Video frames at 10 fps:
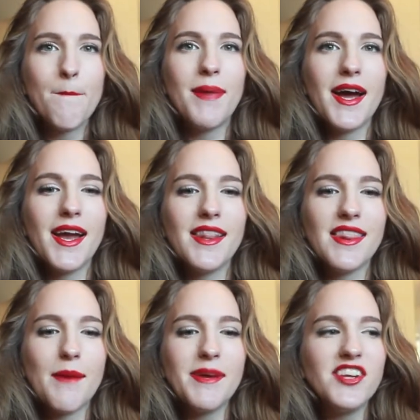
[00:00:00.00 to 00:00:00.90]
but
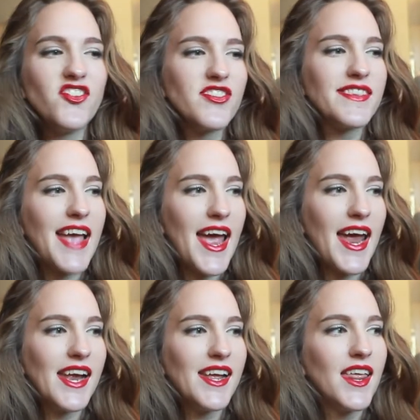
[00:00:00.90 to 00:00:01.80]
let me just
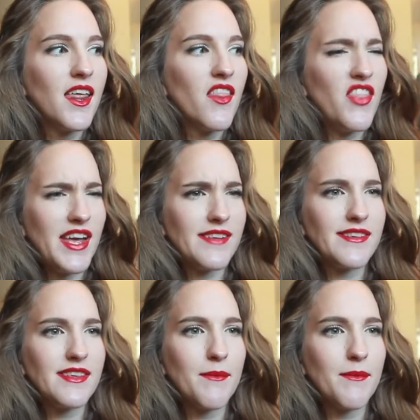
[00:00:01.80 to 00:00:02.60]
say this.